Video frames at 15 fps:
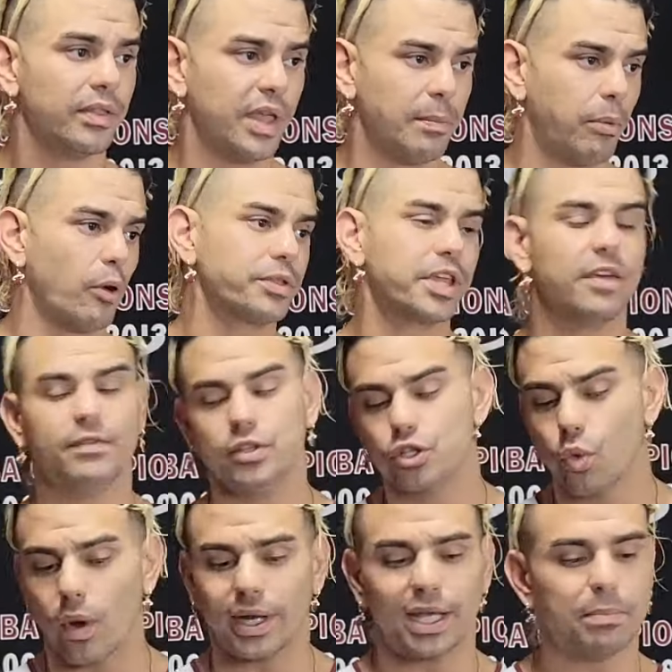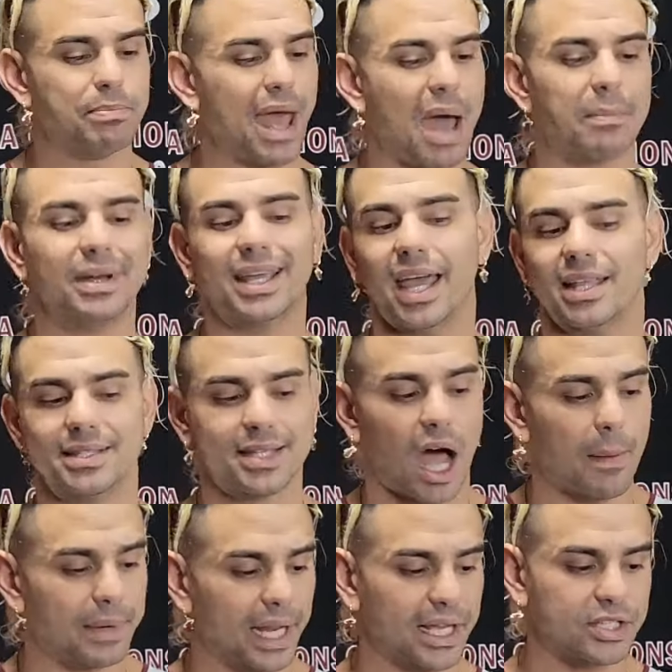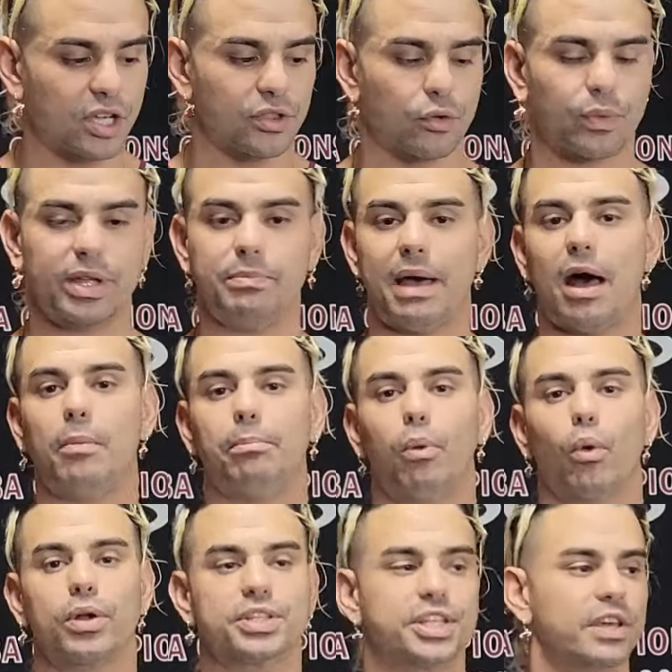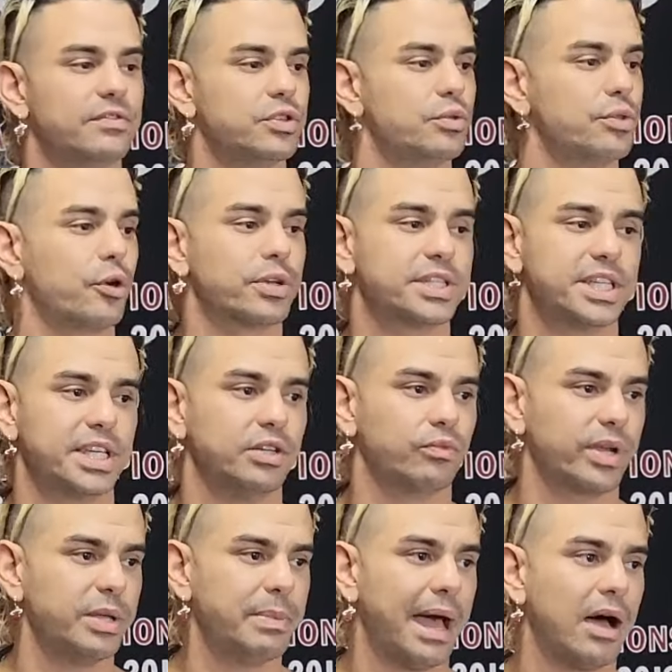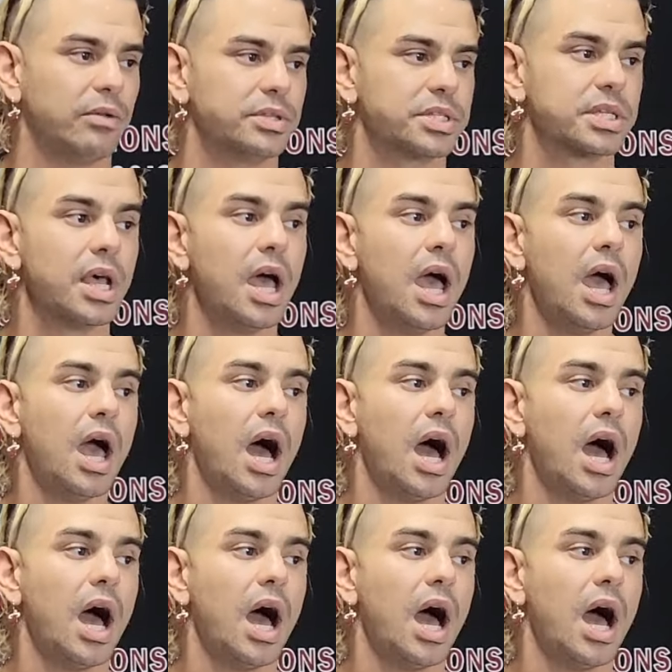They both give you 20. Bam again dominates on the rebound boards, gives you 13 rebounds.